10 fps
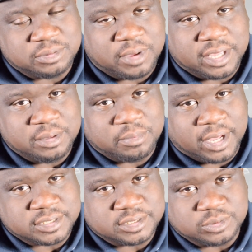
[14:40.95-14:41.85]
in my
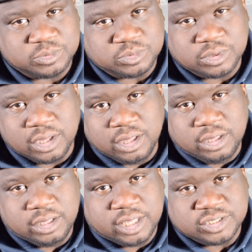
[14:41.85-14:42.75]
inbox on
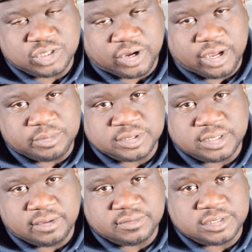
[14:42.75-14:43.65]
Instagram and stuff.